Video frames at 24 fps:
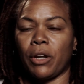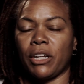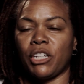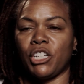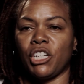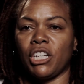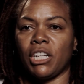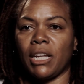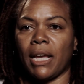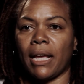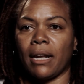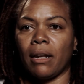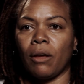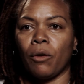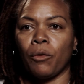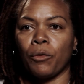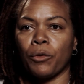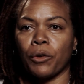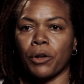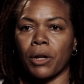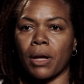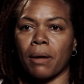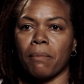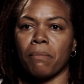She had
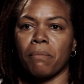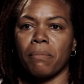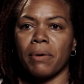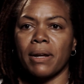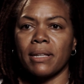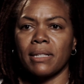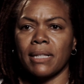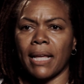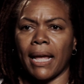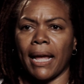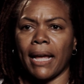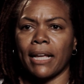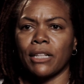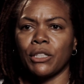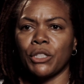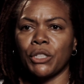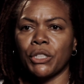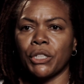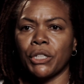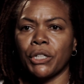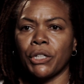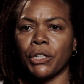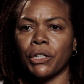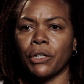overcome breast
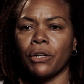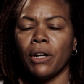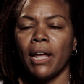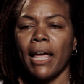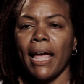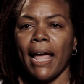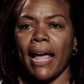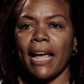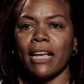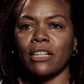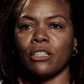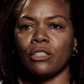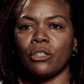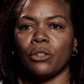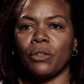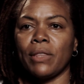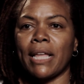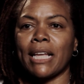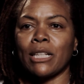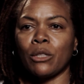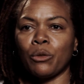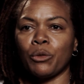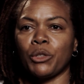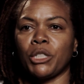cancer, and so
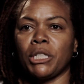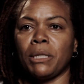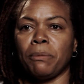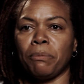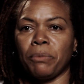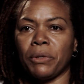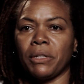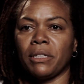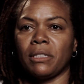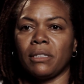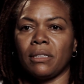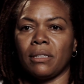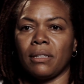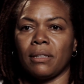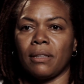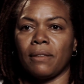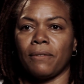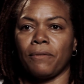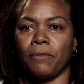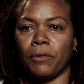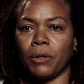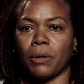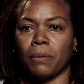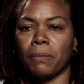that's what she brings to
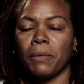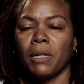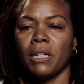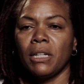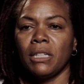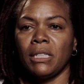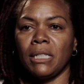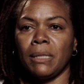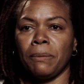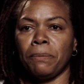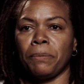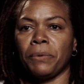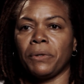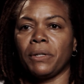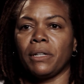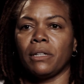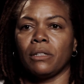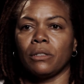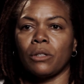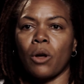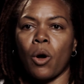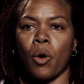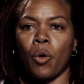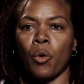the film. She
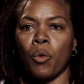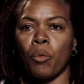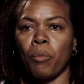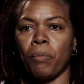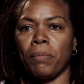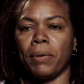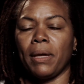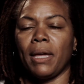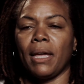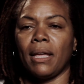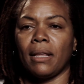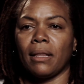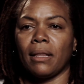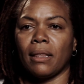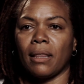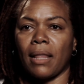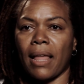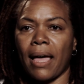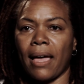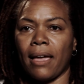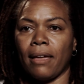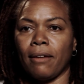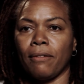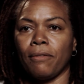brings hope and
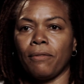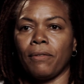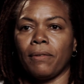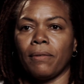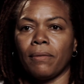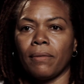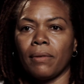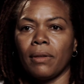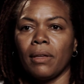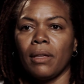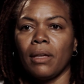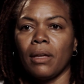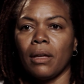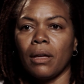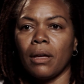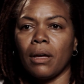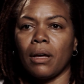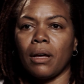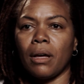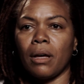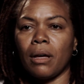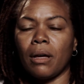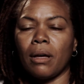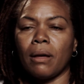life
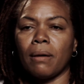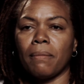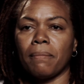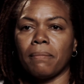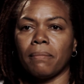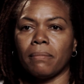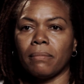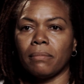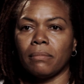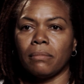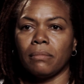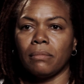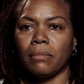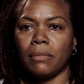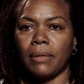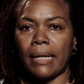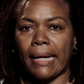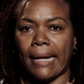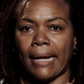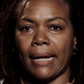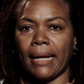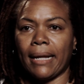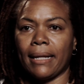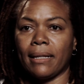and
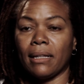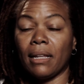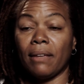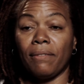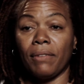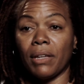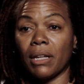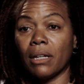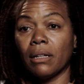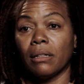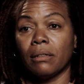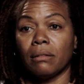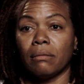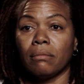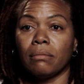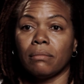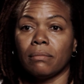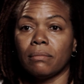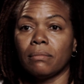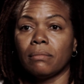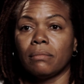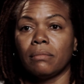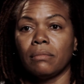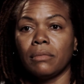living.
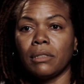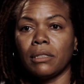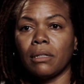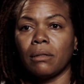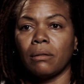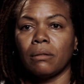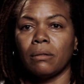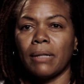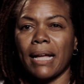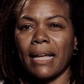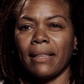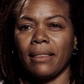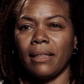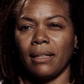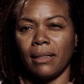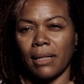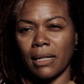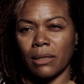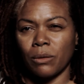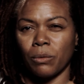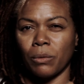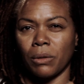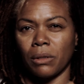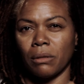So I think
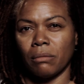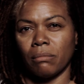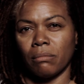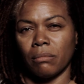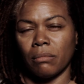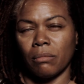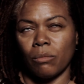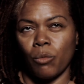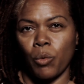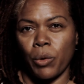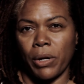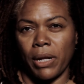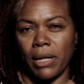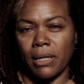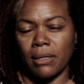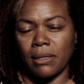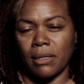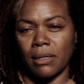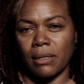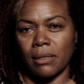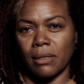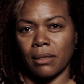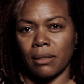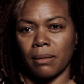that's what Ward
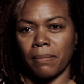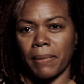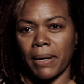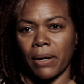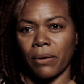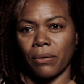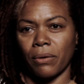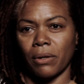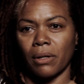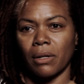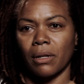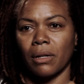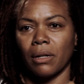86 is about.